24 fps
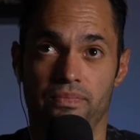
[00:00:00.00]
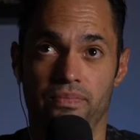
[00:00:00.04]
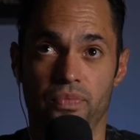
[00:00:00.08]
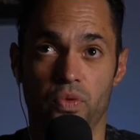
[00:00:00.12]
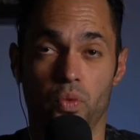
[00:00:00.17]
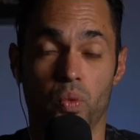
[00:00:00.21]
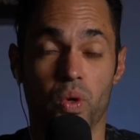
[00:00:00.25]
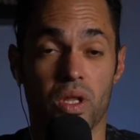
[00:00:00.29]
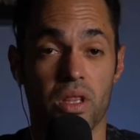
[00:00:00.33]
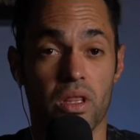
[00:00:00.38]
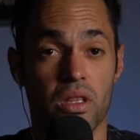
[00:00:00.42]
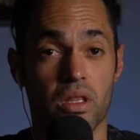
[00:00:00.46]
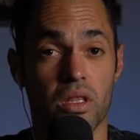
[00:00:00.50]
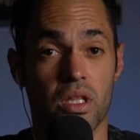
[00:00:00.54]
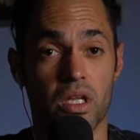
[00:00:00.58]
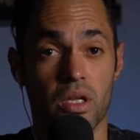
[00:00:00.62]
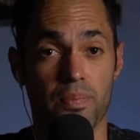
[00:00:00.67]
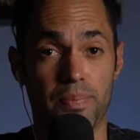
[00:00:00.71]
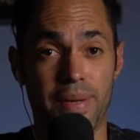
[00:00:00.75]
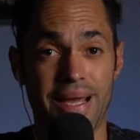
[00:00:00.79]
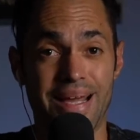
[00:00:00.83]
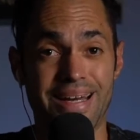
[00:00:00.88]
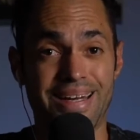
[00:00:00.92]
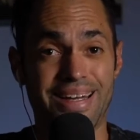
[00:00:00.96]
with the
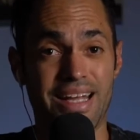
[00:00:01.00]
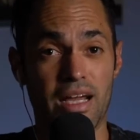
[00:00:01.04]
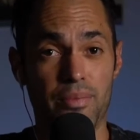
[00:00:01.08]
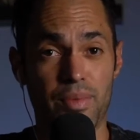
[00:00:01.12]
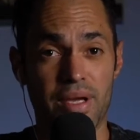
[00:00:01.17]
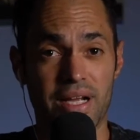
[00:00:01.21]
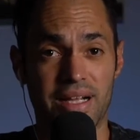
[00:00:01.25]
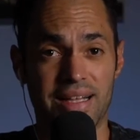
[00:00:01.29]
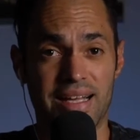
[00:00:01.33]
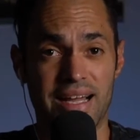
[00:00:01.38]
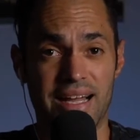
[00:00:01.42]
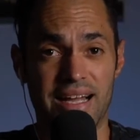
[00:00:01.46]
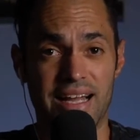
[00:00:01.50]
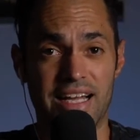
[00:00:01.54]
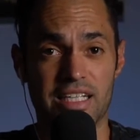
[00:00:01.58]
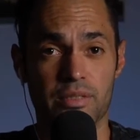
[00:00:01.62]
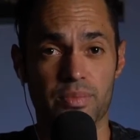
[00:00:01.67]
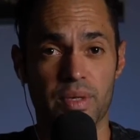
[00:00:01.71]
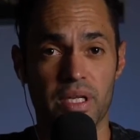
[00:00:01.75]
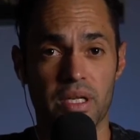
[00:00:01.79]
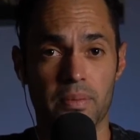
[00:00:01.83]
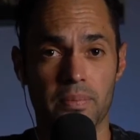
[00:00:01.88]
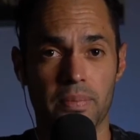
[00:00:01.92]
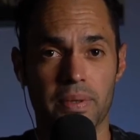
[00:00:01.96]
pandemic that has
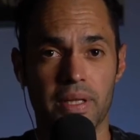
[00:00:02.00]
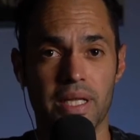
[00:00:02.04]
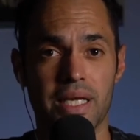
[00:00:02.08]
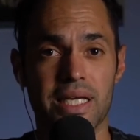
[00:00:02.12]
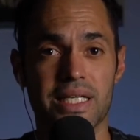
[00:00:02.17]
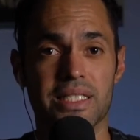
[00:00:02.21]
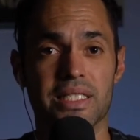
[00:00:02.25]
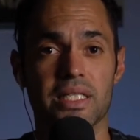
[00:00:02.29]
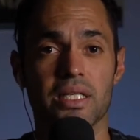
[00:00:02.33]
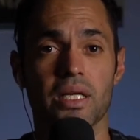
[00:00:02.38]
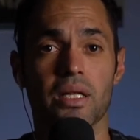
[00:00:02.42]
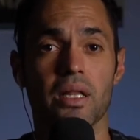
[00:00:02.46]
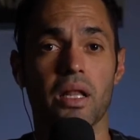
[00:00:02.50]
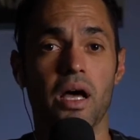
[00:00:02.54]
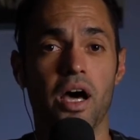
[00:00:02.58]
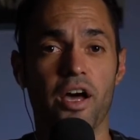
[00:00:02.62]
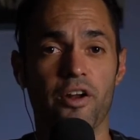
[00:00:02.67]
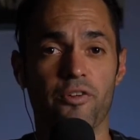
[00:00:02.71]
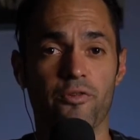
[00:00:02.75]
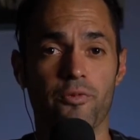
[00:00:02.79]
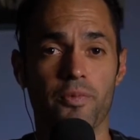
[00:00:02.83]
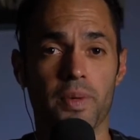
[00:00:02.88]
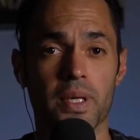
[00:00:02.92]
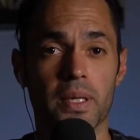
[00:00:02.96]
been in place and a lot
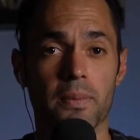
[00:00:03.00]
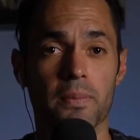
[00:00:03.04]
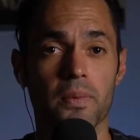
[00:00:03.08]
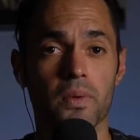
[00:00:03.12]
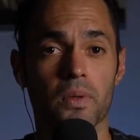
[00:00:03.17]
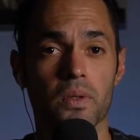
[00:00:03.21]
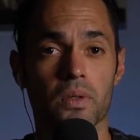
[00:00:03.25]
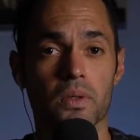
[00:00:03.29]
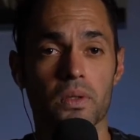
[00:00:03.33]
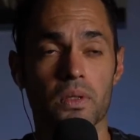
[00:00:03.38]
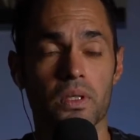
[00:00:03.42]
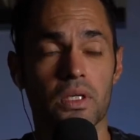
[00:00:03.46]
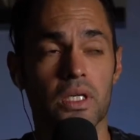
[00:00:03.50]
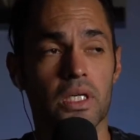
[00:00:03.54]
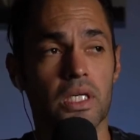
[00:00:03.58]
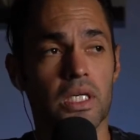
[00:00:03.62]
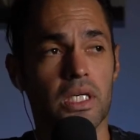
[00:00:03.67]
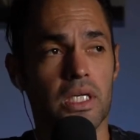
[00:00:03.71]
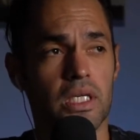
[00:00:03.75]
of people